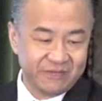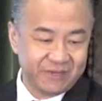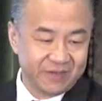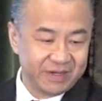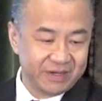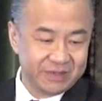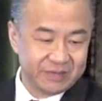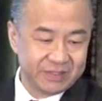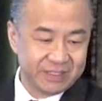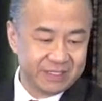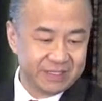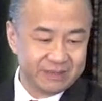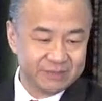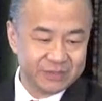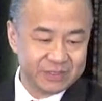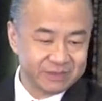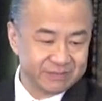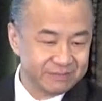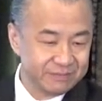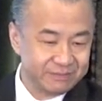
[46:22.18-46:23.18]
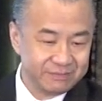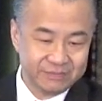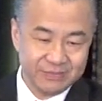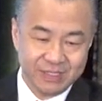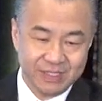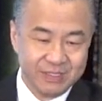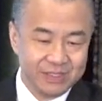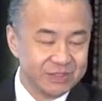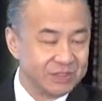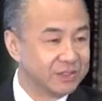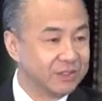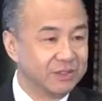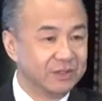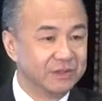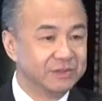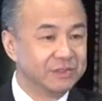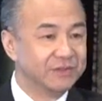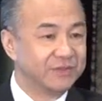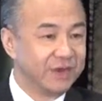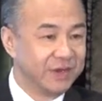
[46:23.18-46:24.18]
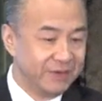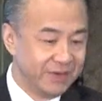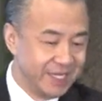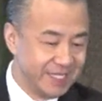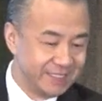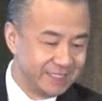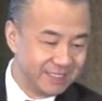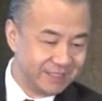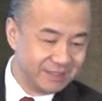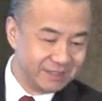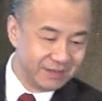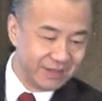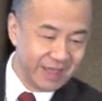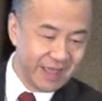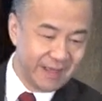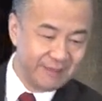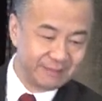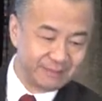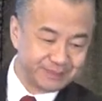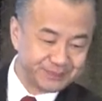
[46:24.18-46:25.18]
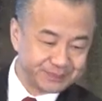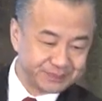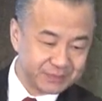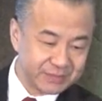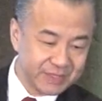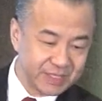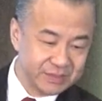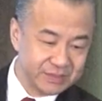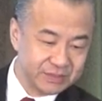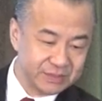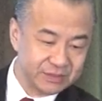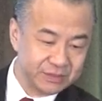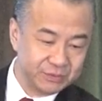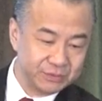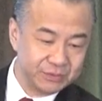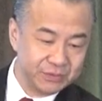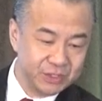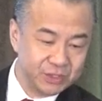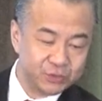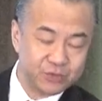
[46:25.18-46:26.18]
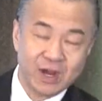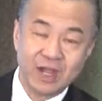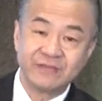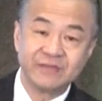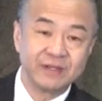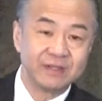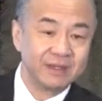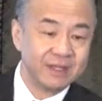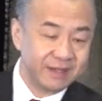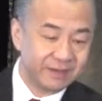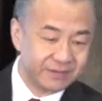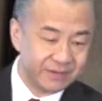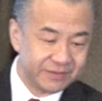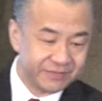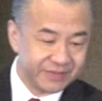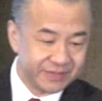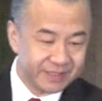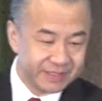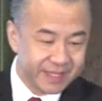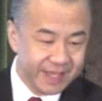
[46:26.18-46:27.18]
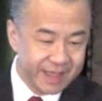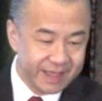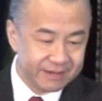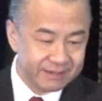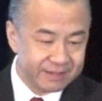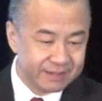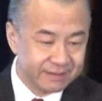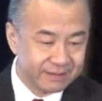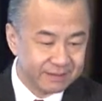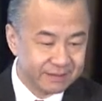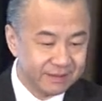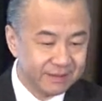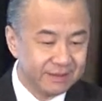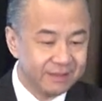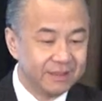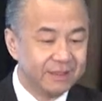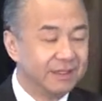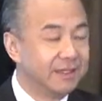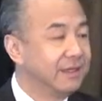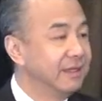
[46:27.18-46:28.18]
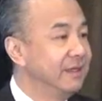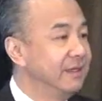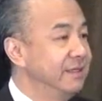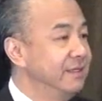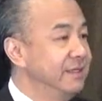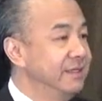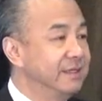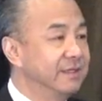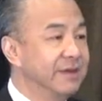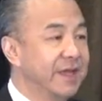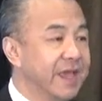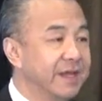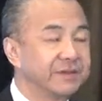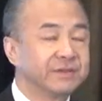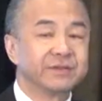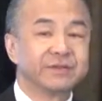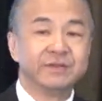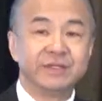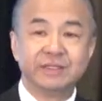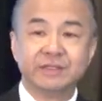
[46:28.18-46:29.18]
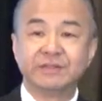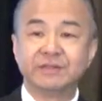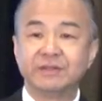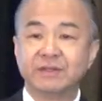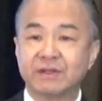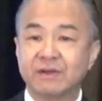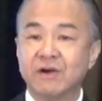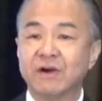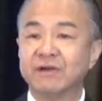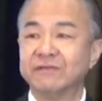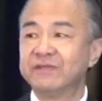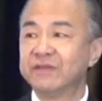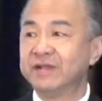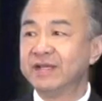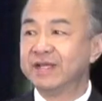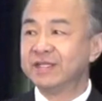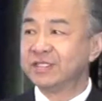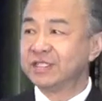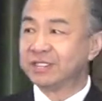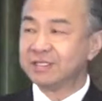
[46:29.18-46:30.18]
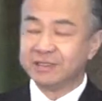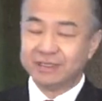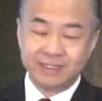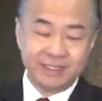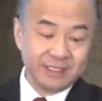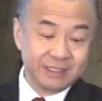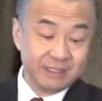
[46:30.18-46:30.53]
fingertips, so it's very easy to get. So we draft a letter of intent, you know, enter into a confidentiality